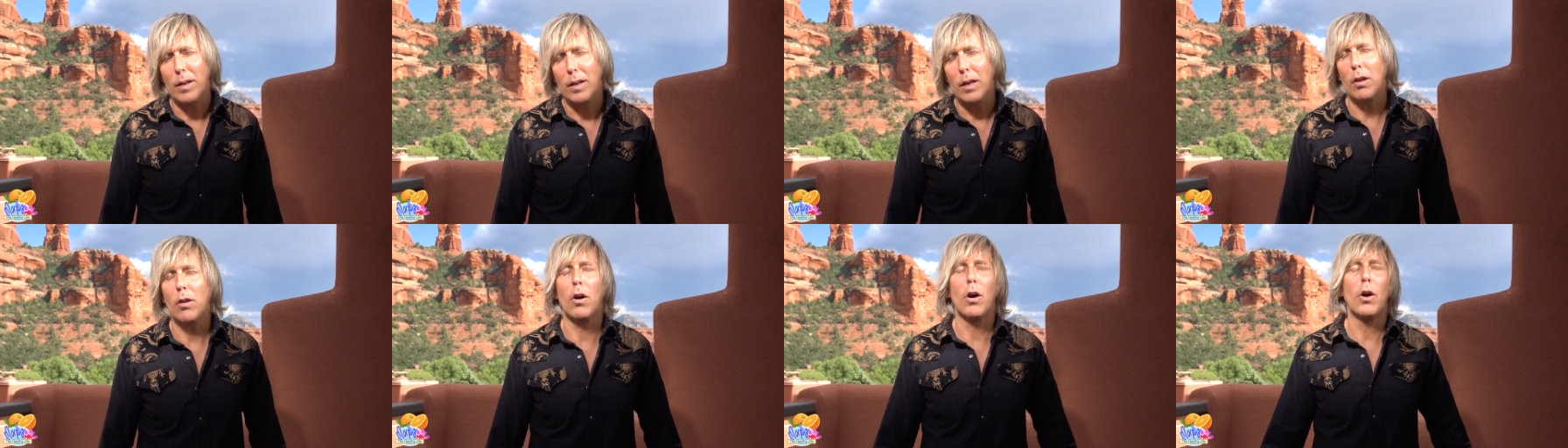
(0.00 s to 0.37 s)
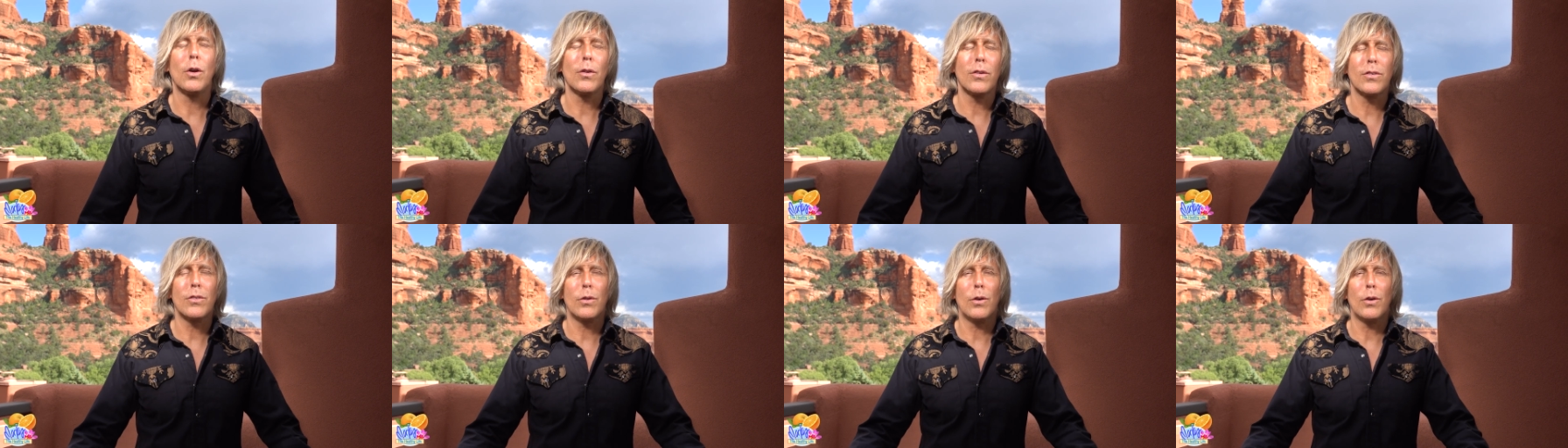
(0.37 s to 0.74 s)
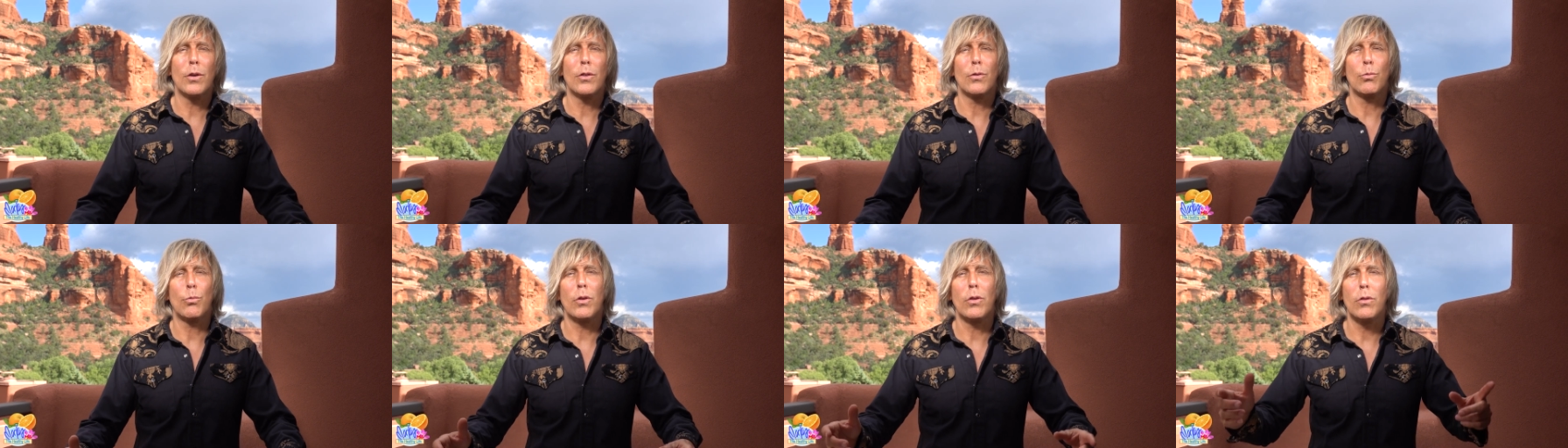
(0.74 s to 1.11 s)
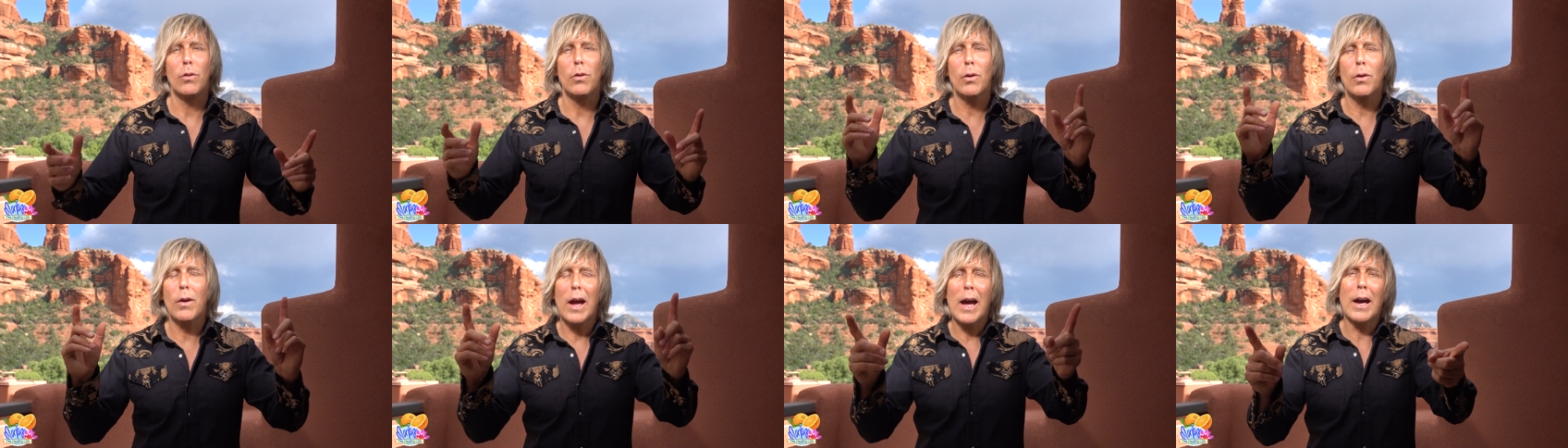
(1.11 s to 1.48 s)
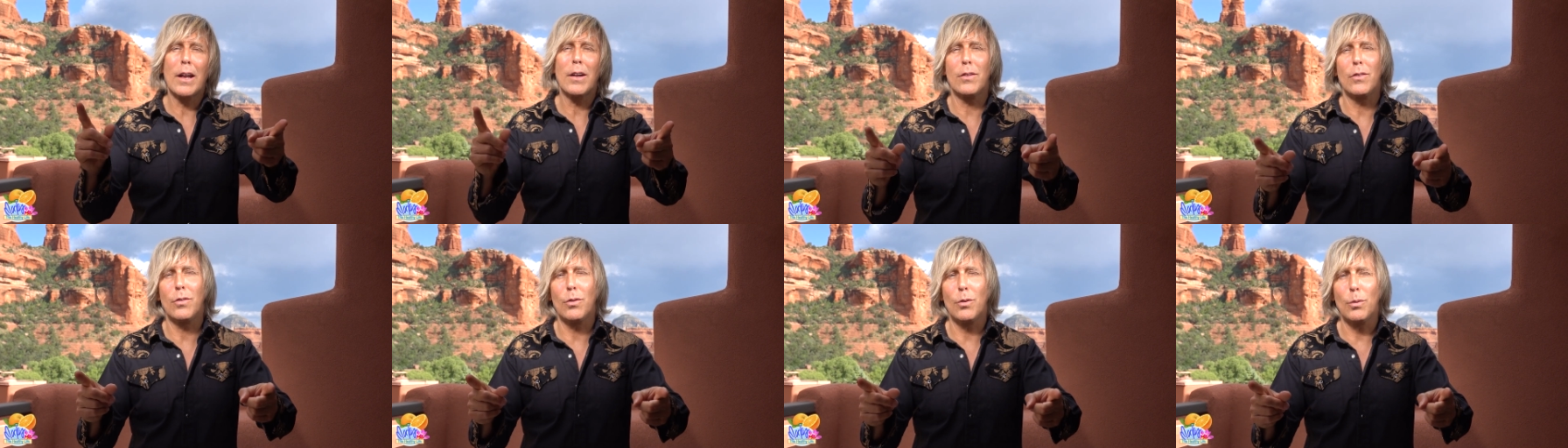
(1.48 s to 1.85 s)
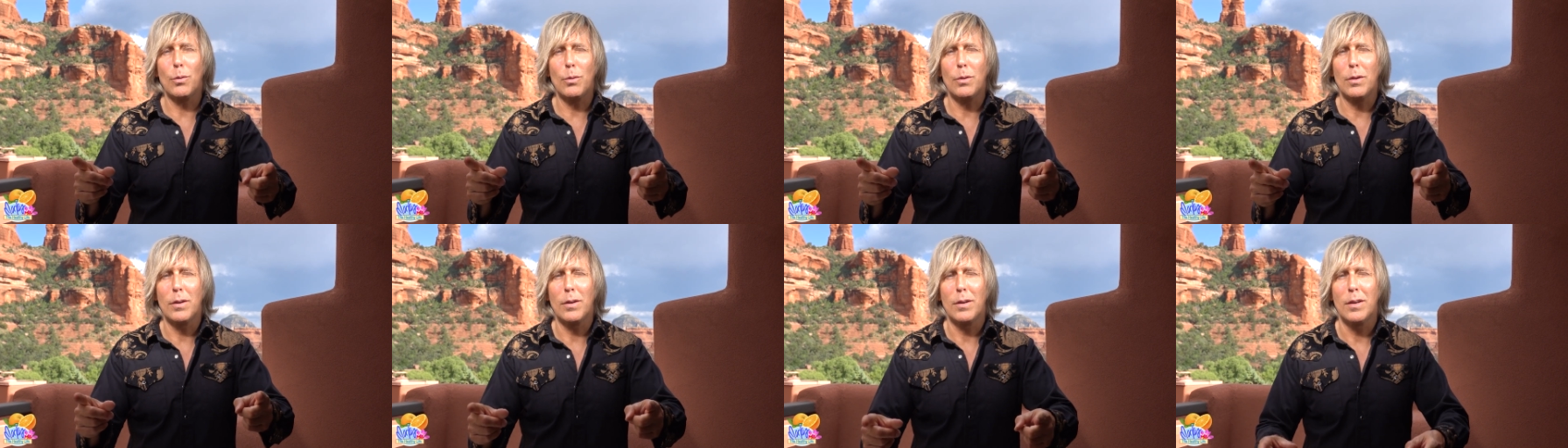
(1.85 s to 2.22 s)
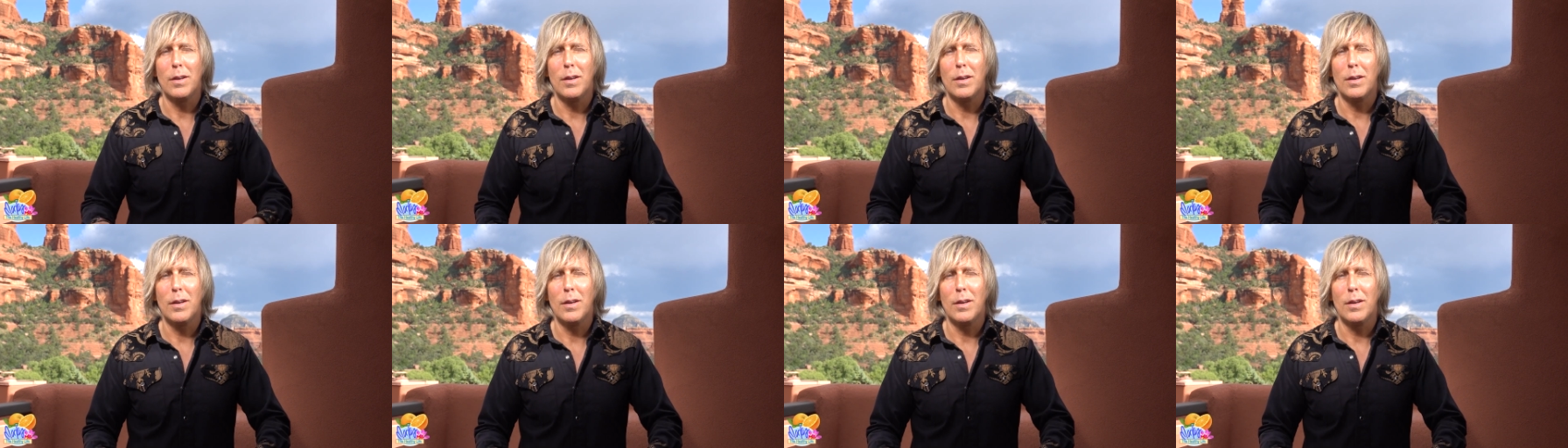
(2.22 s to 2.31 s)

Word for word: It all starts with your attitude,